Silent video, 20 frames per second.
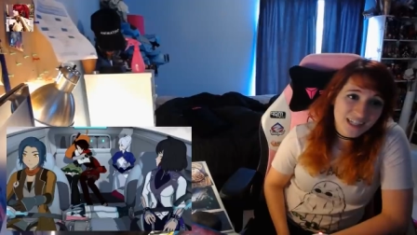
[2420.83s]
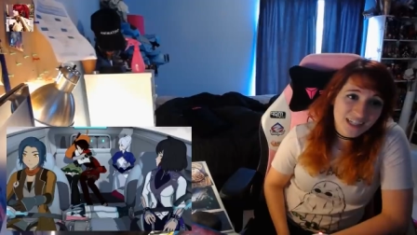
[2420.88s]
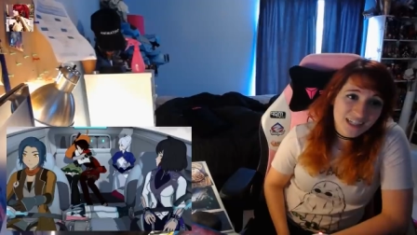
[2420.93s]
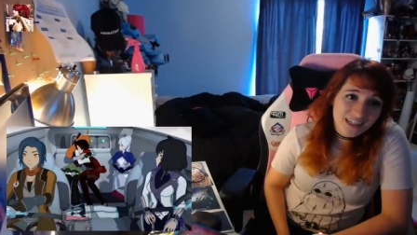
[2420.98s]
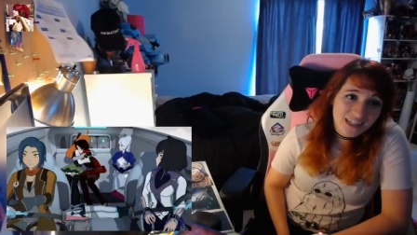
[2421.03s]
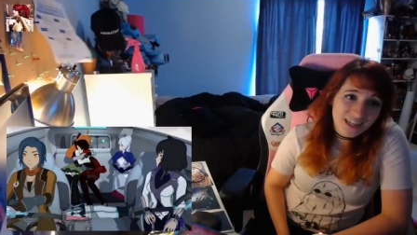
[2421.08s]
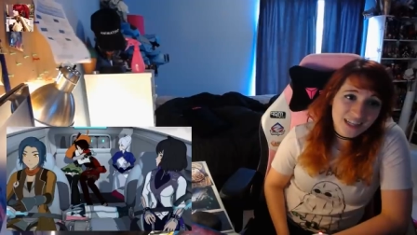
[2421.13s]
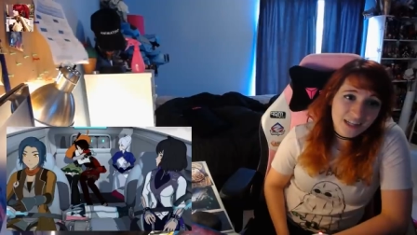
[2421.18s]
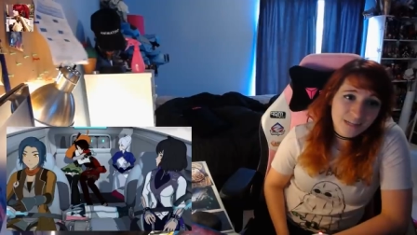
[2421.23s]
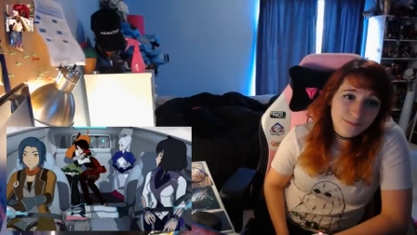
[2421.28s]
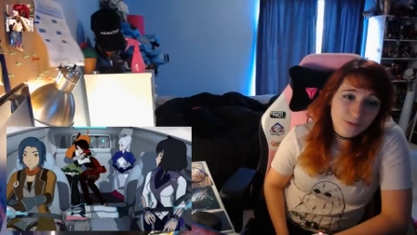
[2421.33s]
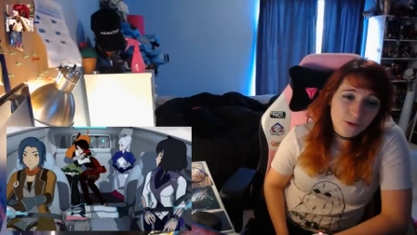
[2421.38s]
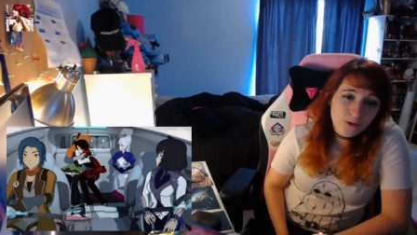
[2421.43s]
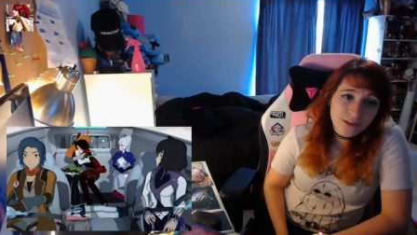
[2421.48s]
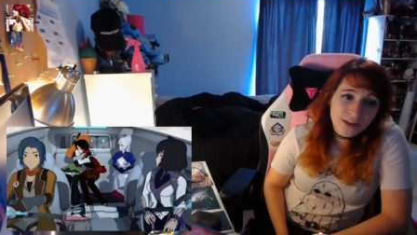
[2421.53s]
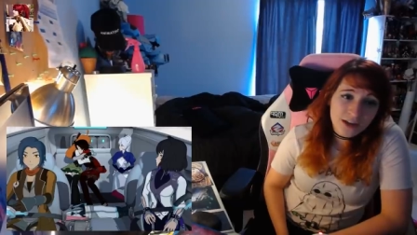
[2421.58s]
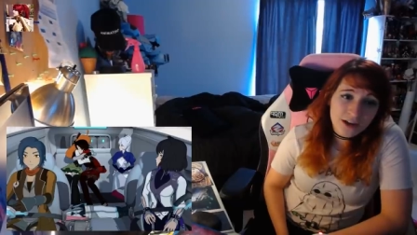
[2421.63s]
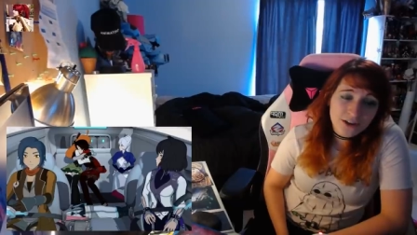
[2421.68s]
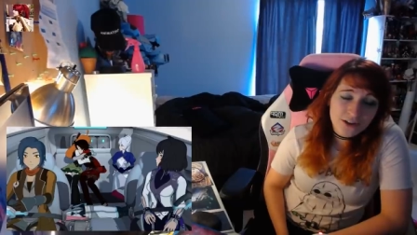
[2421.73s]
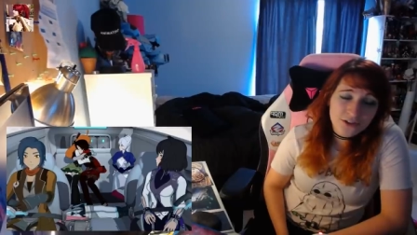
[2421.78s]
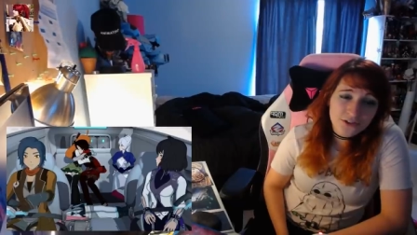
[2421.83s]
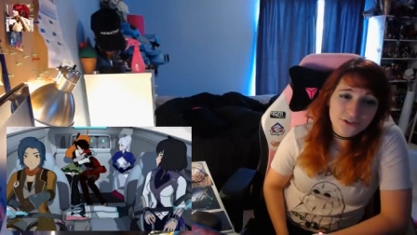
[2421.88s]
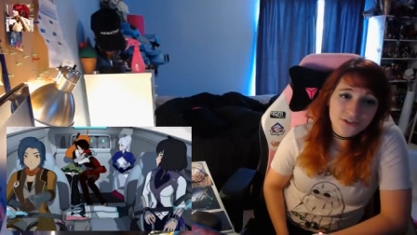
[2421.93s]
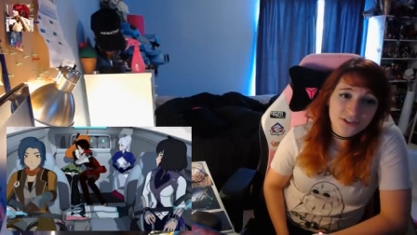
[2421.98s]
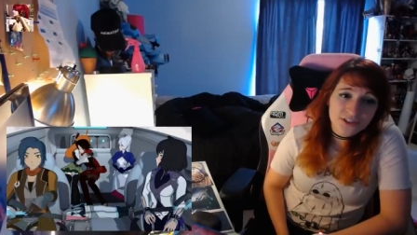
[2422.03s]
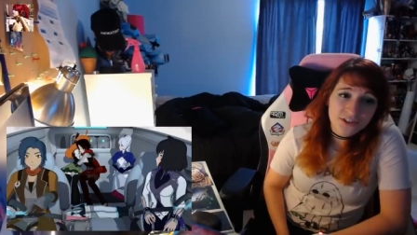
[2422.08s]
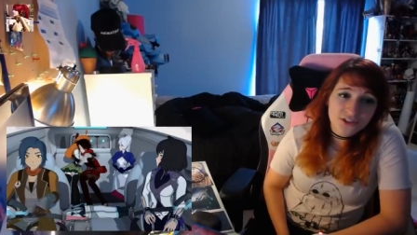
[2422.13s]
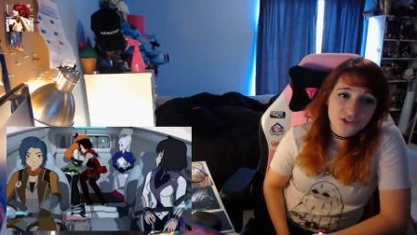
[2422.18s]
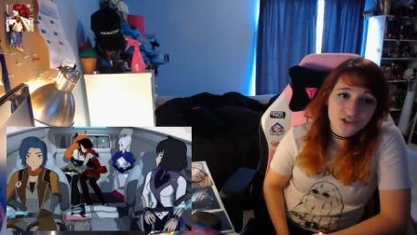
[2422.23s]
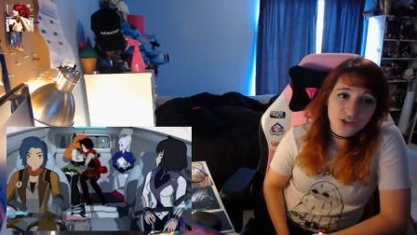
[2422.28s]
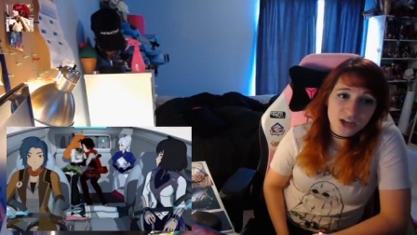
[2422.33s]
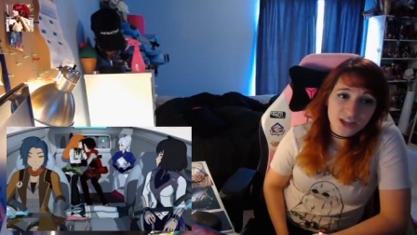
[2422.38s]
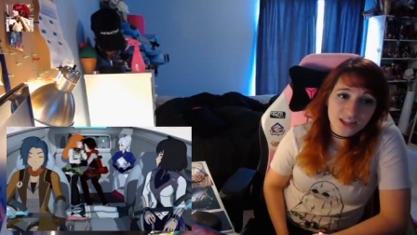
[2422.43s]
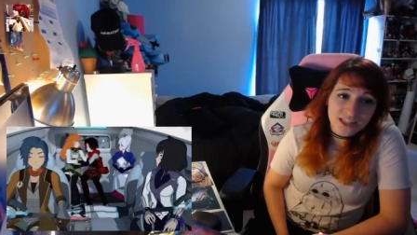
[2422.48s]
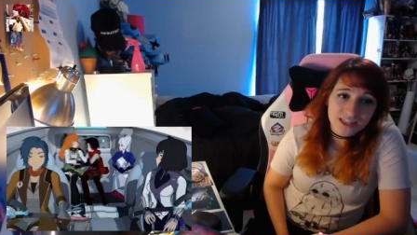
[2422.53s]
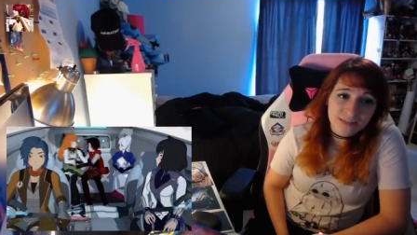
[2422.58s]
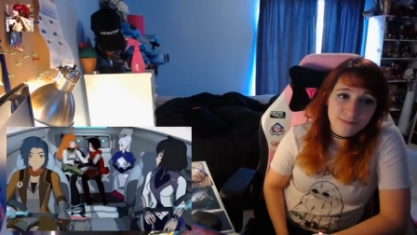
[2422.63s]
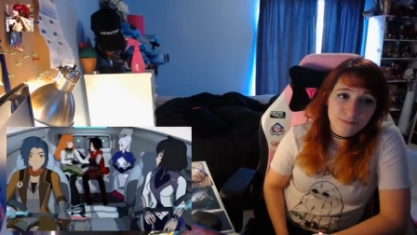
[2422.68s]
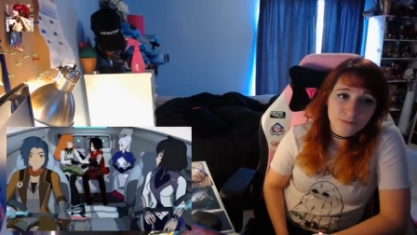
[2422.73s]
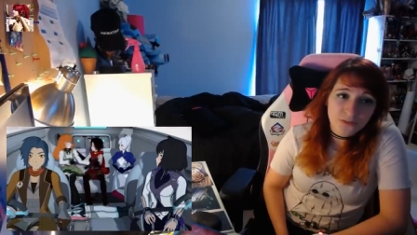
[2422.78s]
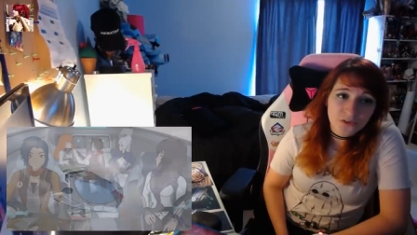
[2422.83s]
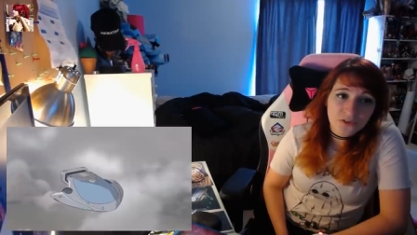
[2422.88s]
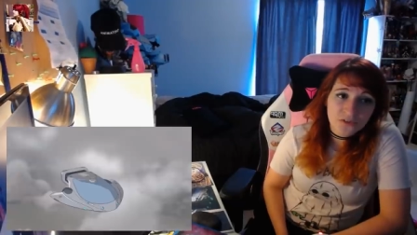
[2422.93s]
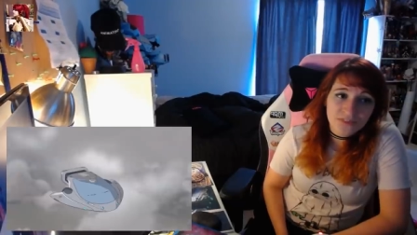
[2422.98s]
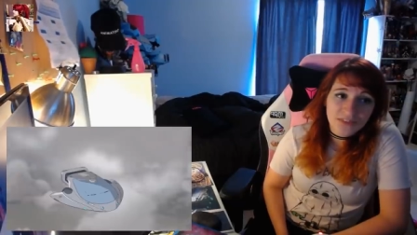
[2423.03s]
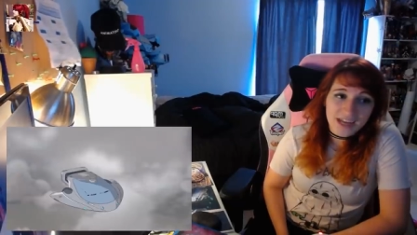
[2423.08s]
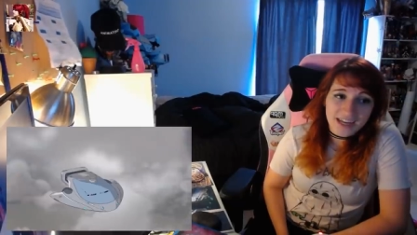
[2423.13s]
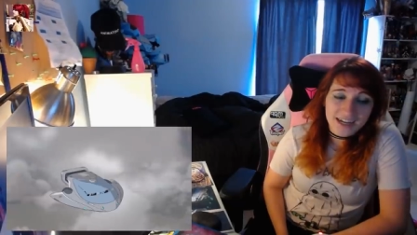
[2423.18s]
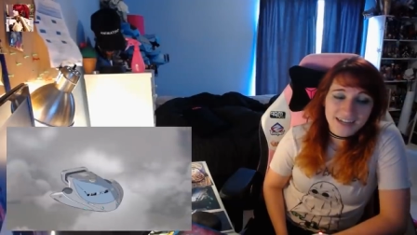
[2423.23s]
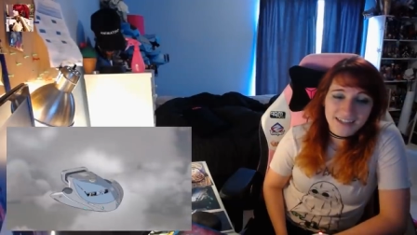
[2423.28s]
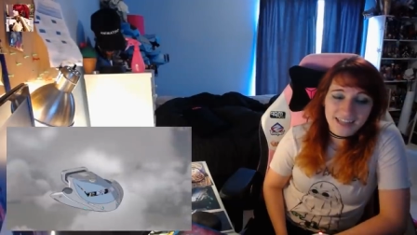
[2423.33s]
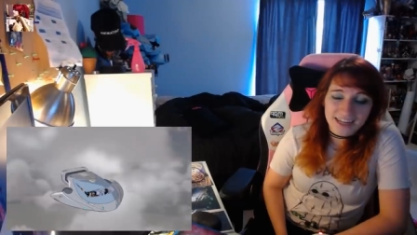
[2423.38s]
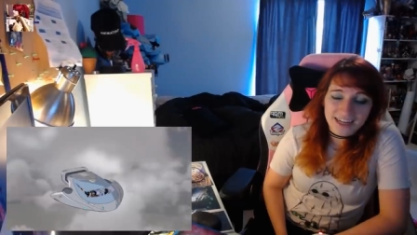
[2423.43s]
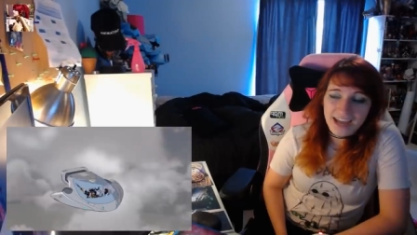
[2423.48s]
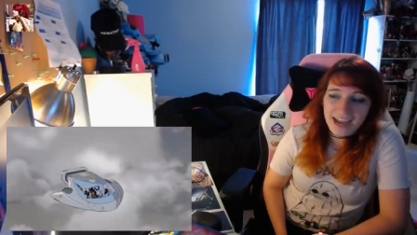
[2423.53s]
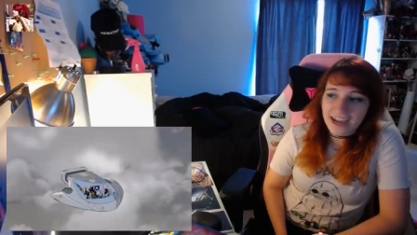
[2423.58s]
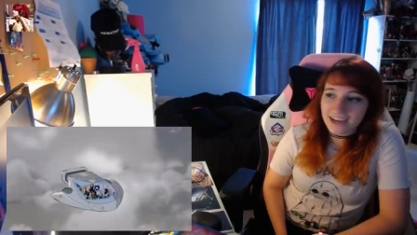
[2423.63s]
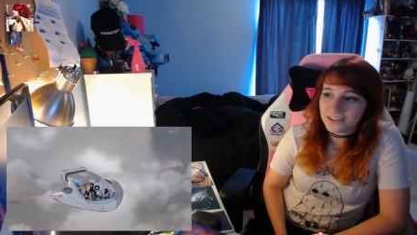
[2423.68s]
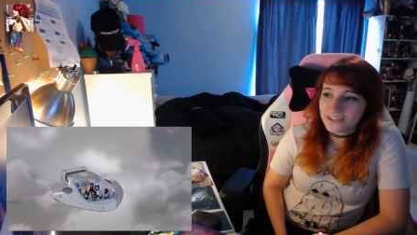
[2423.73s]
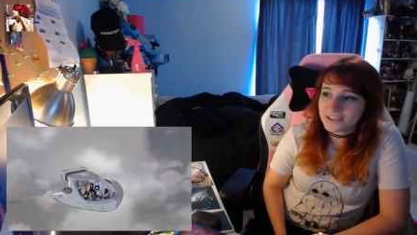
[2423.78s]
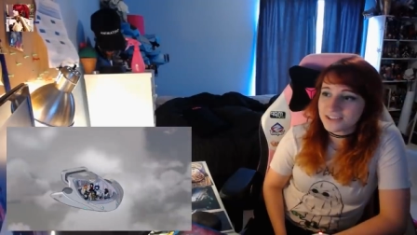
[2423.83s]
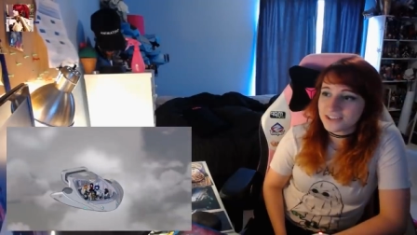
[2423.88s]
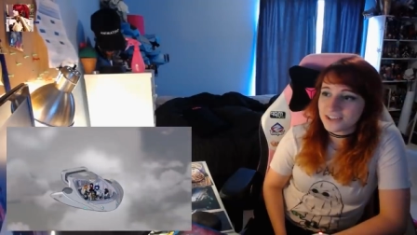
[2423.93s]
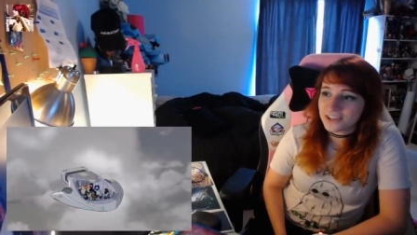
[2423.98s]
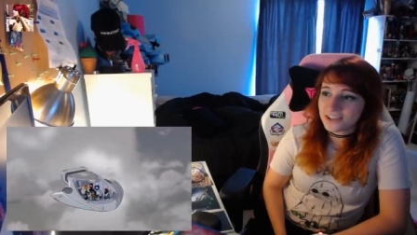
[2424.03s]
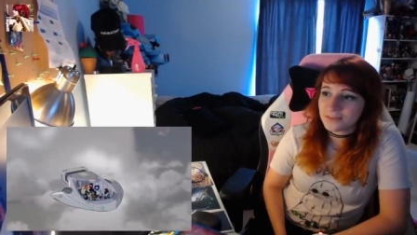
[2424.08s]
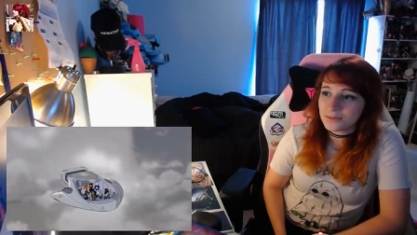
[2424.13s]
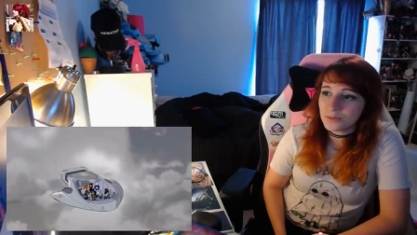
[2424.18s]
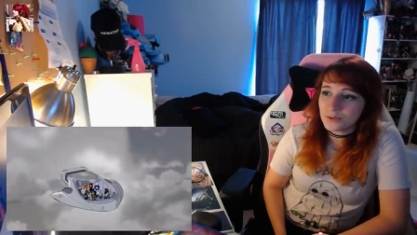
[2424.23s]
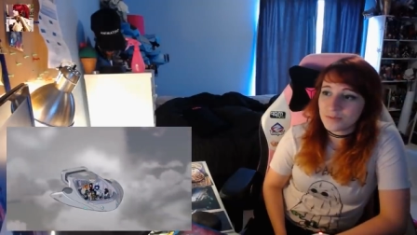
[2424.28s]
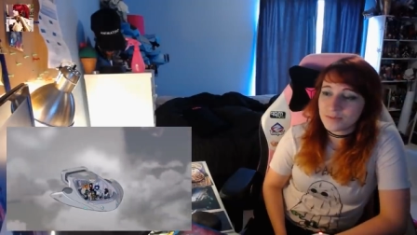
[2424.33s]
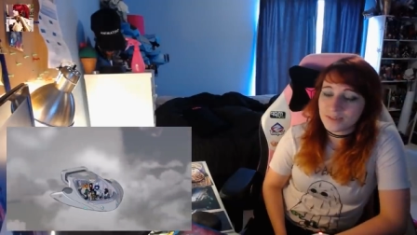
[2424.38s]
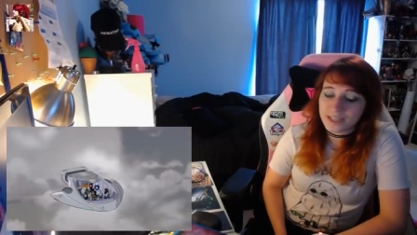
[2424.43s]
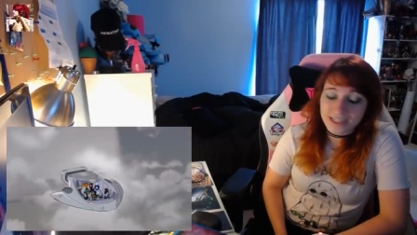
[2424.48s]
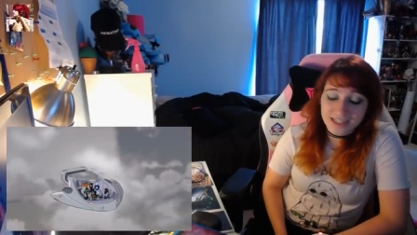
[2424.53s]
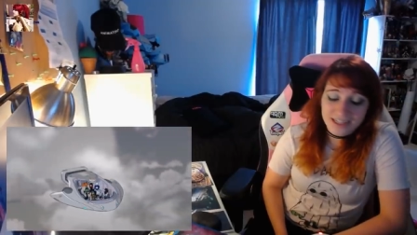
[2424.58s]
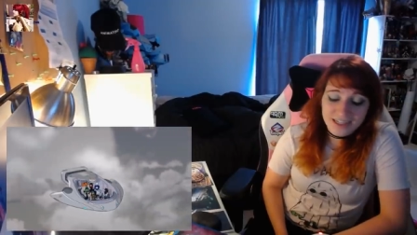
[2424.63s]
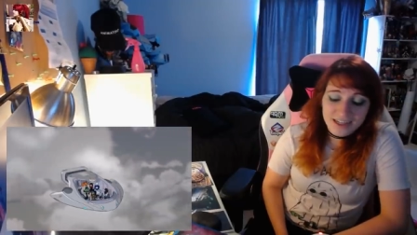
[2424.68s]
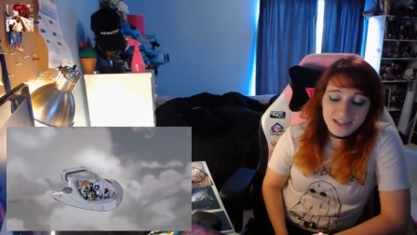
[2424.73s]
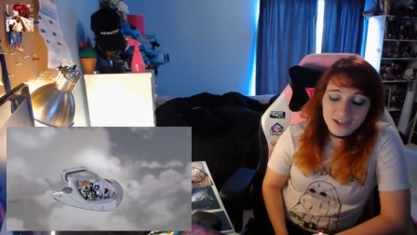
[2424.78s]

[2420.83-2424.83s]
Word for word: getting both characters to gently move that like idle subtle movement like